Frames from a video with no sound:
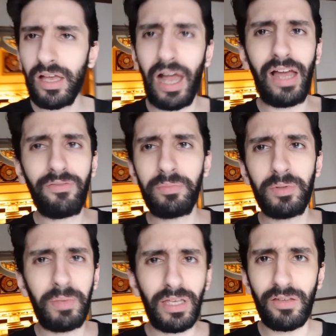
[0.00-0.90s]
I haven't been
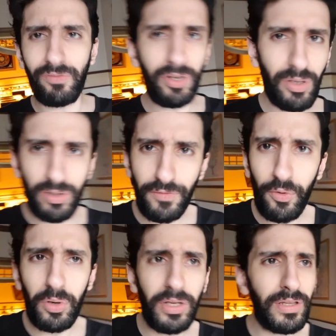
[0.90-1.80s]
making videos
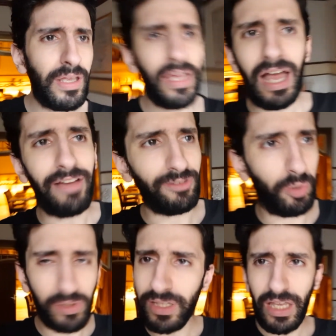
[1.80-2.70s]
for it. I've
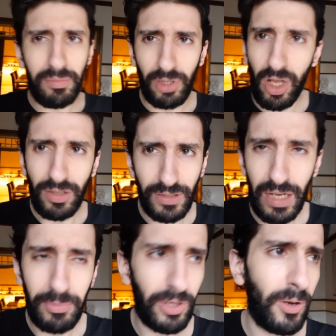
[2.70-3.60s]
quit the game a long
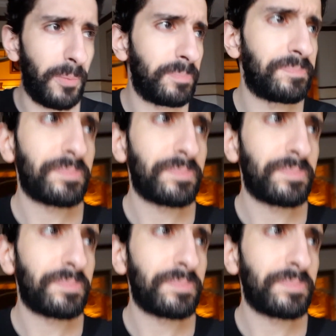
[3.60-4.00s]
time ago.